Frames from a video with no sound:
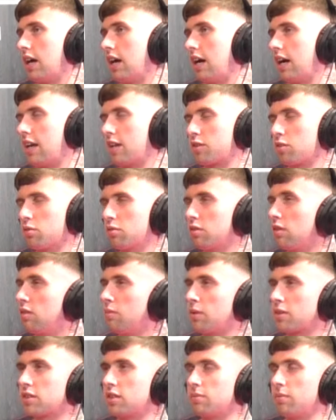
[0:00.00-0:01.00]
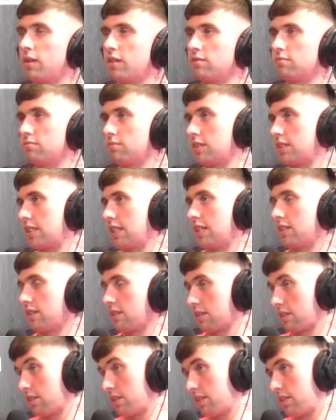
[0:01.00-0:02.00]
And I don't know much about the, se- the,
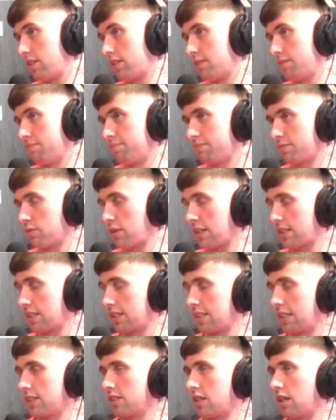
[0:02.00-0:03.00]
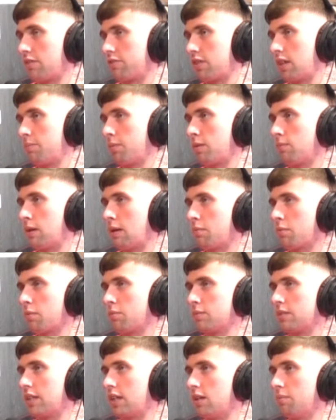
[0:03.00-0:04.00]
the rest of the season after that, but I remember
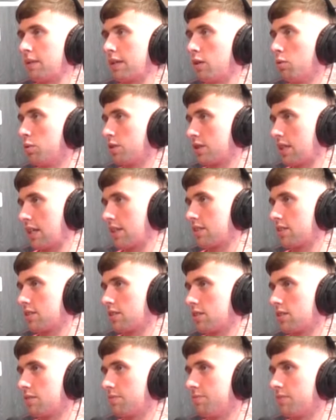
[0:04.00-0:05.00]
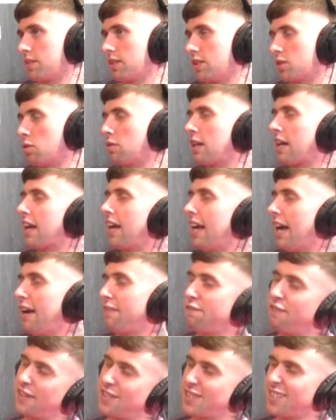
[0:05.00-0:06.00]
him telling me in 06. So, like,
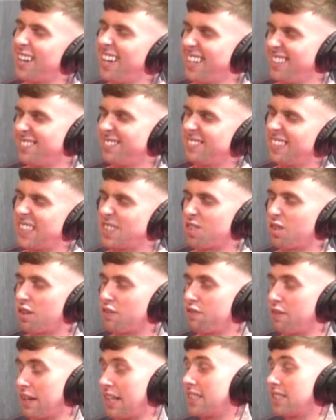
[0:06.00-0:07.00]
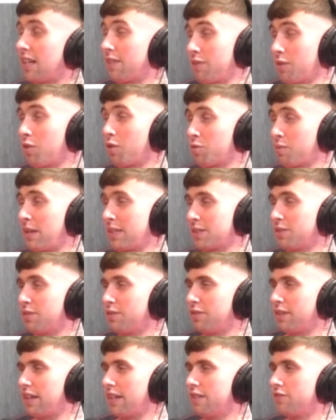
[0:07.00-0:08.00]
officially, he sort of finished after Northwest in
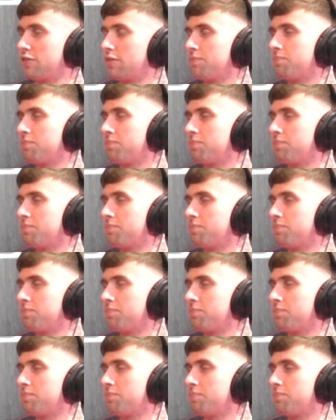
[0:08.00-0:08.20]
05.